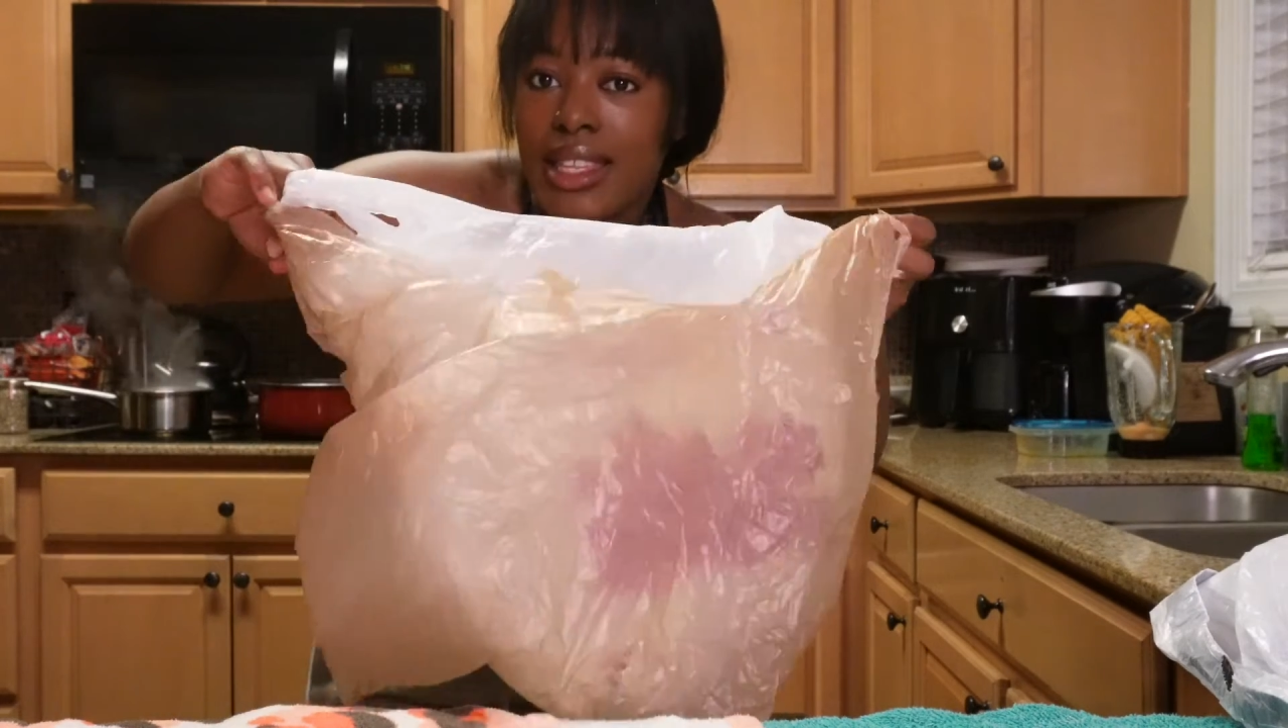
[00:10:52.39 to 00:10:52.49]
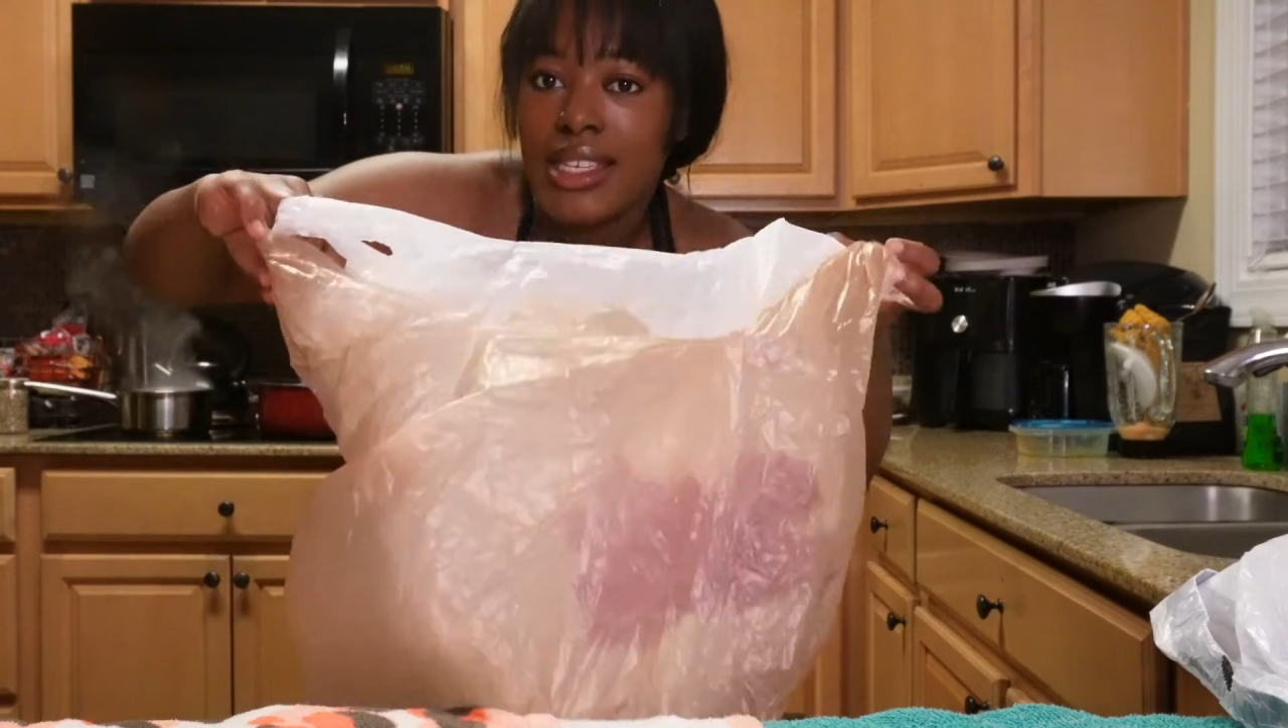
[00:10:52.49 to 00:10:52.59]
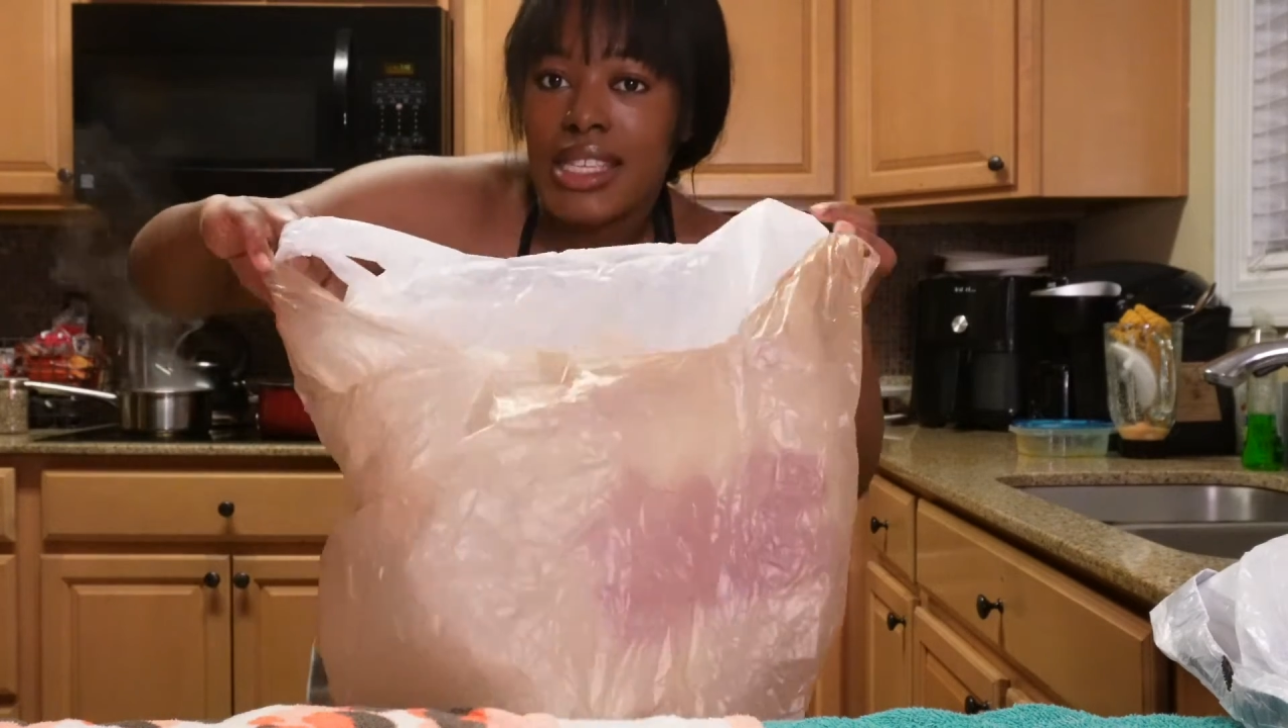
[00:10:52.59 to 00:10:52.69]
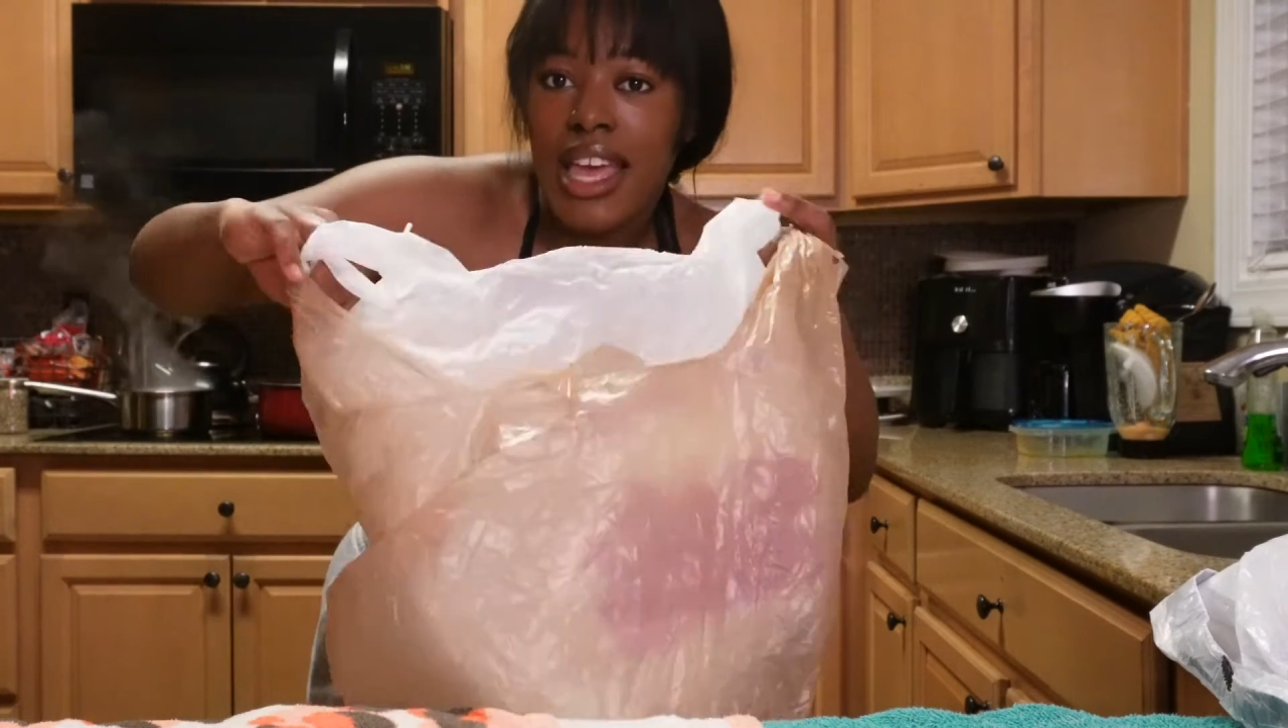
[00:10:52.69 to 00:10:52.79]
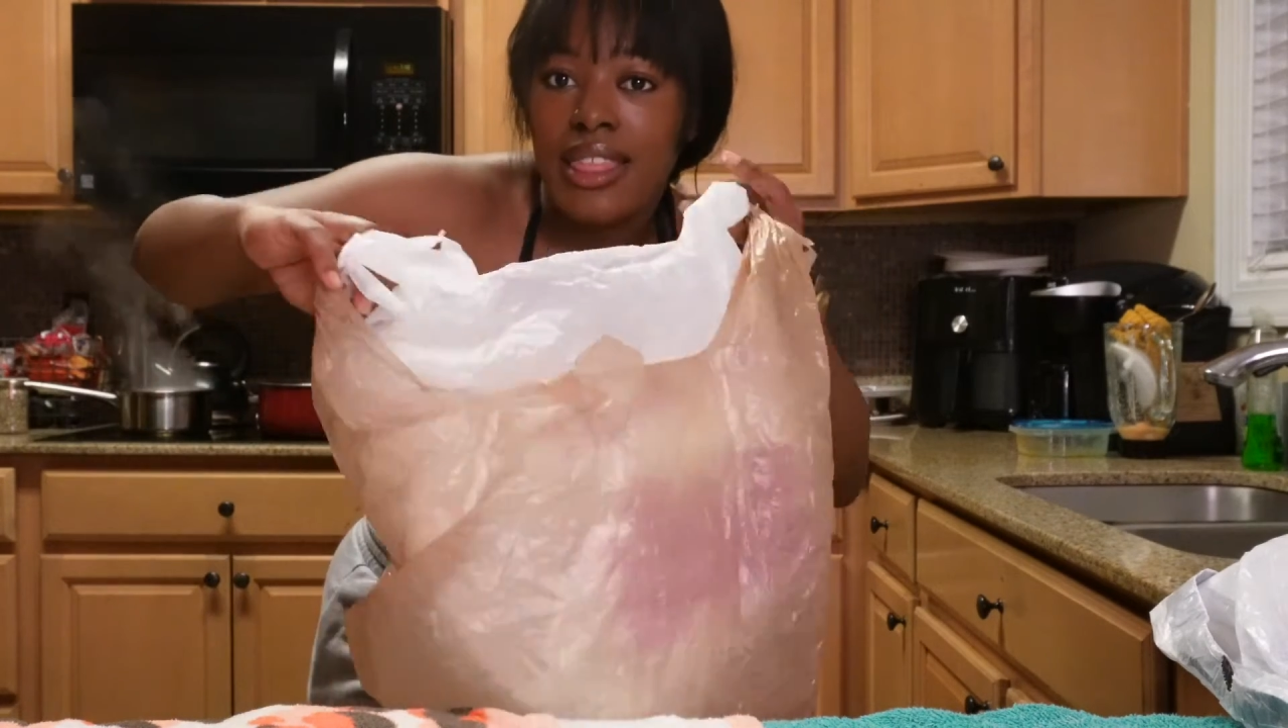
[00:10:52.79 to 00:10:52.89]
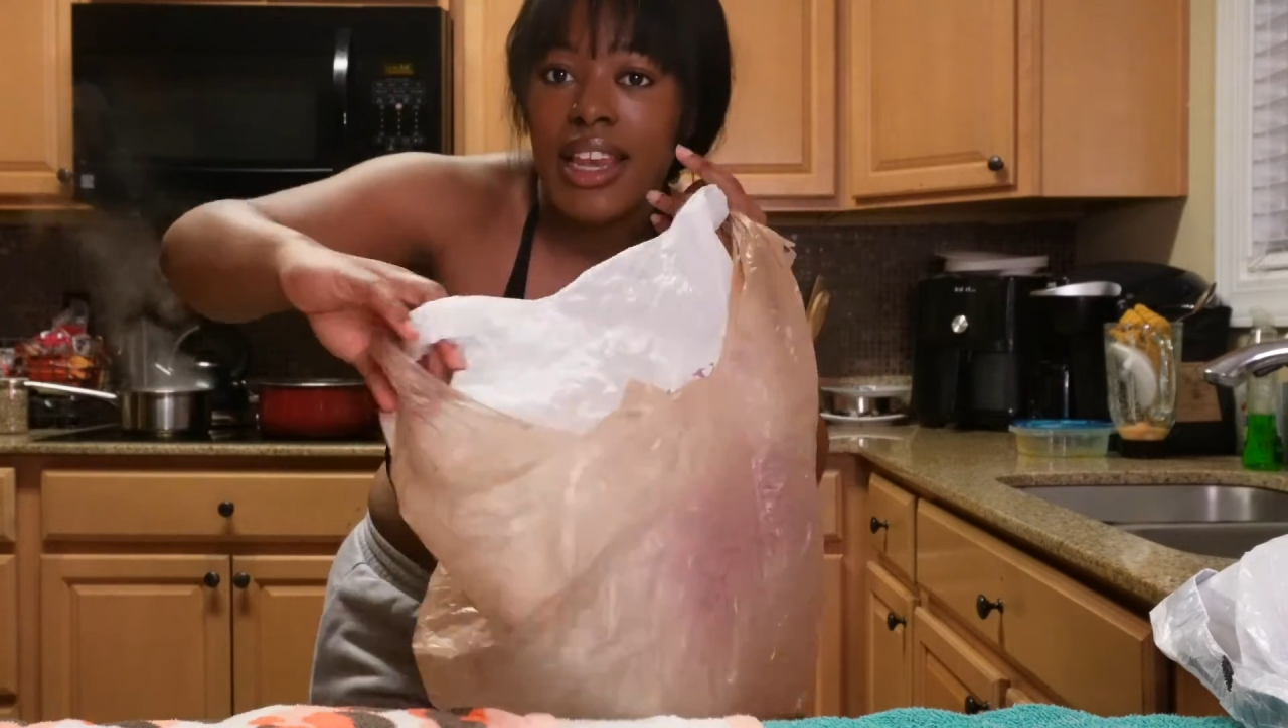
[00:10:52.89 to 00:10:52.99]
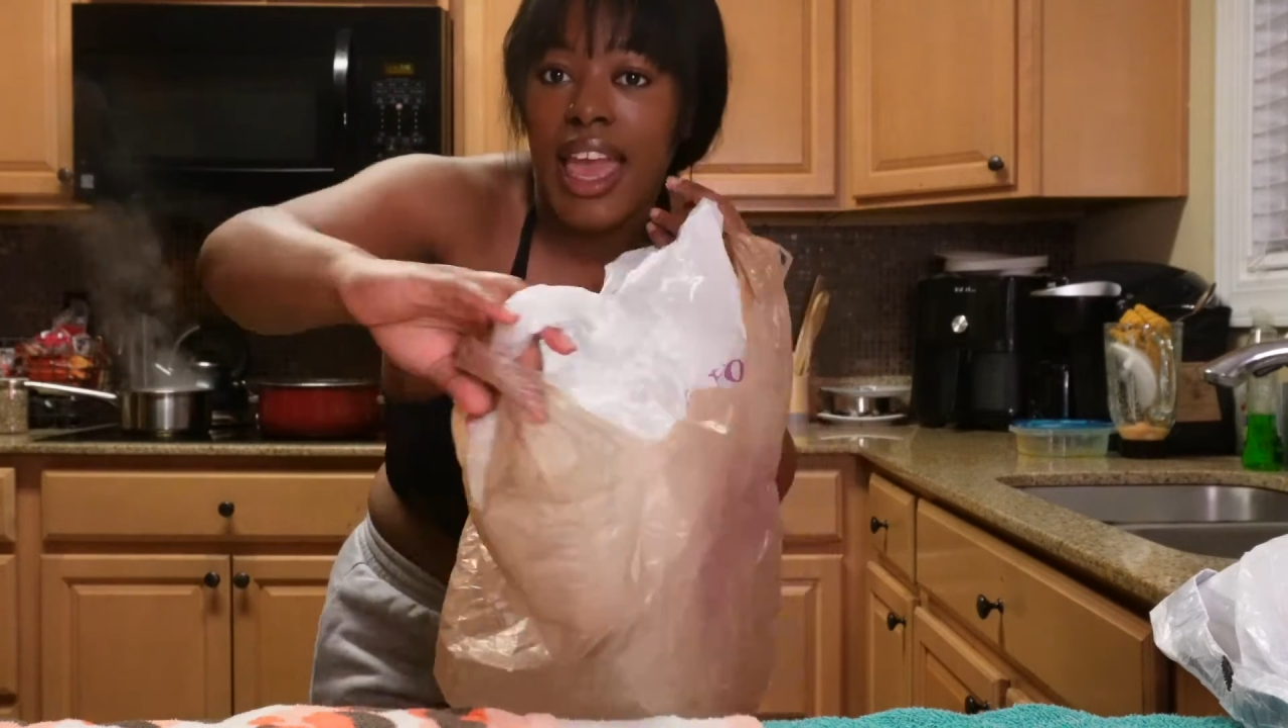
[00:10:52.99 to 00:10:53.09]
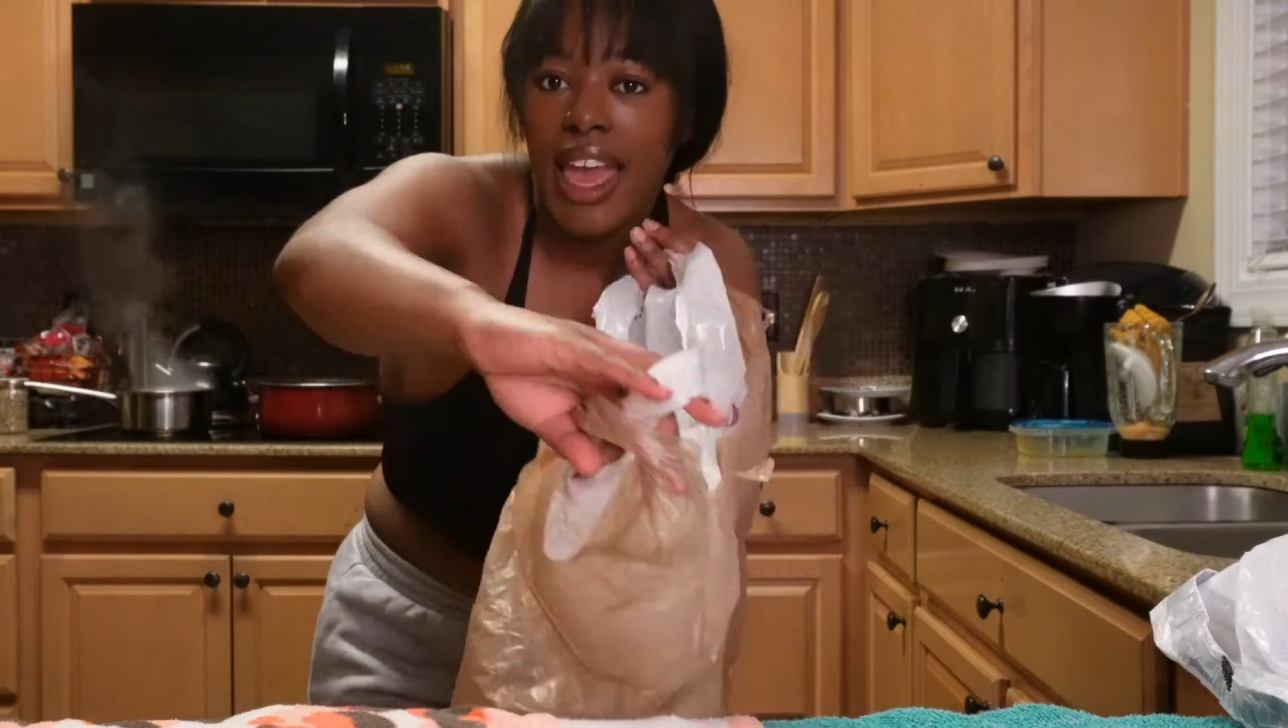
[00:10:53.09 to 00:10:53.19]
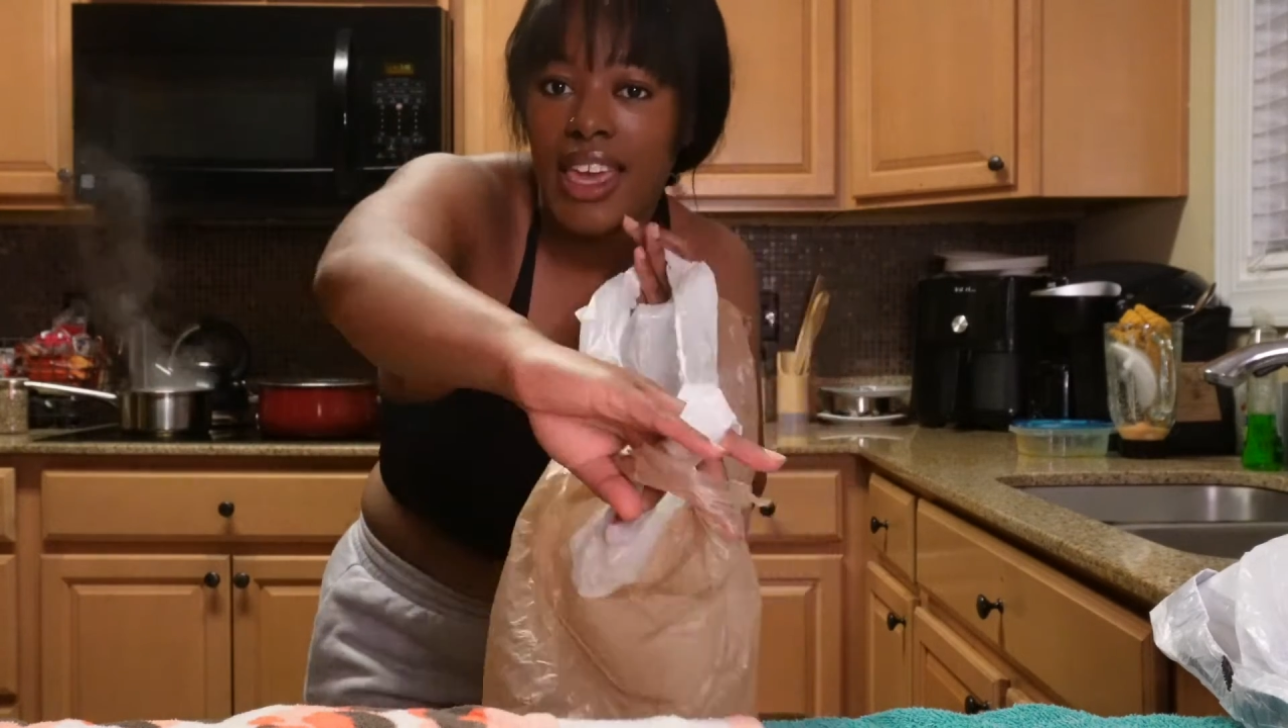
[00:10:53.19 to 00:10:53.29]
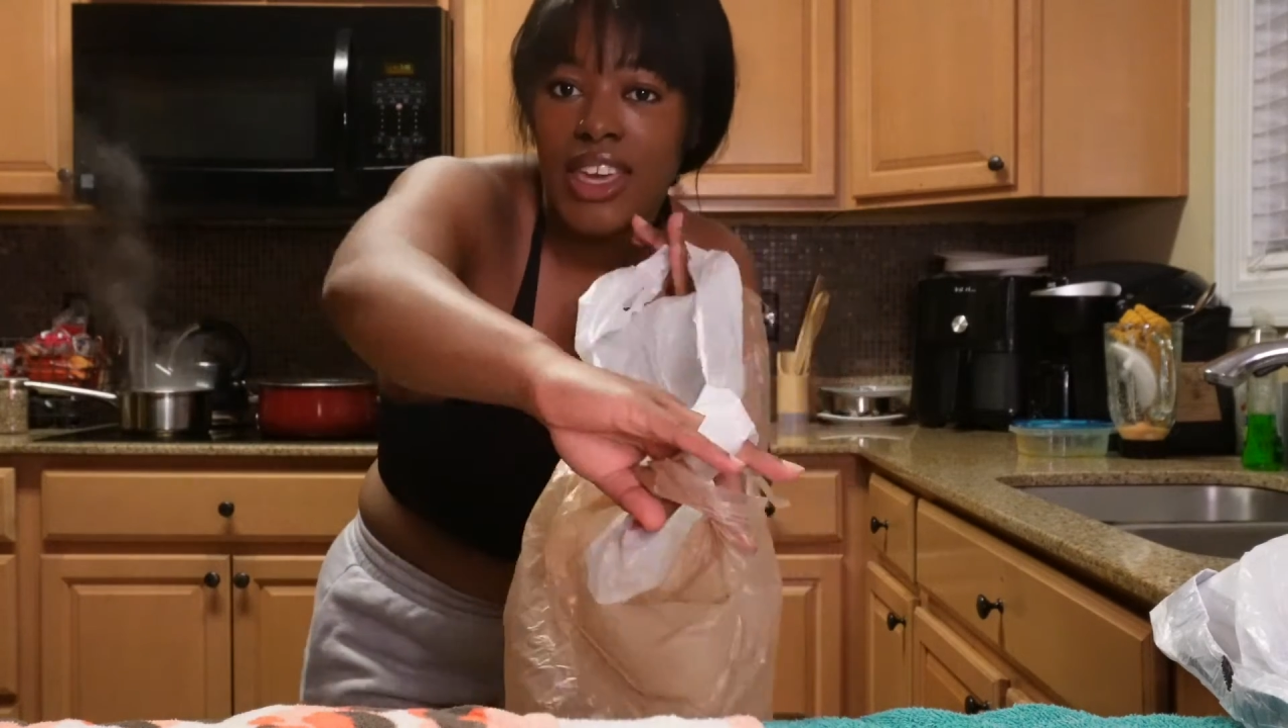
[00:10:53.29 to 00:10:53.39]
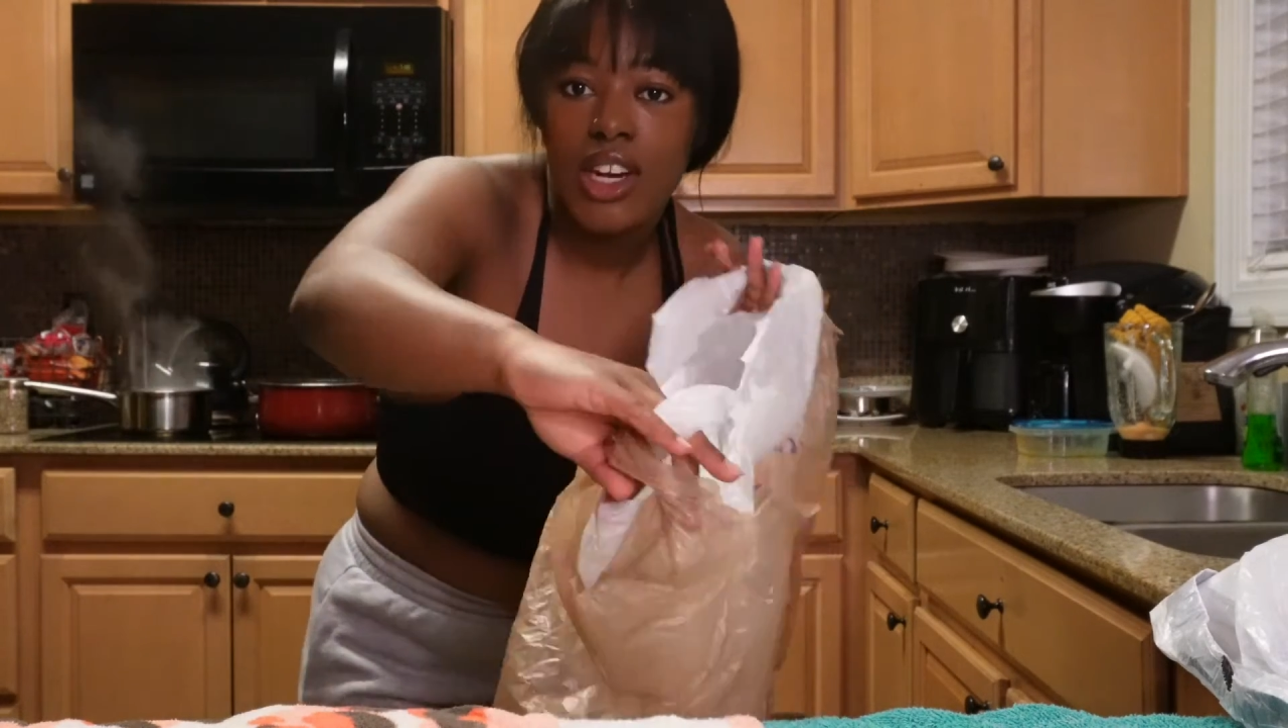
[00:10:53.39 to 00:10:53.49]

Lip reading: this and then hang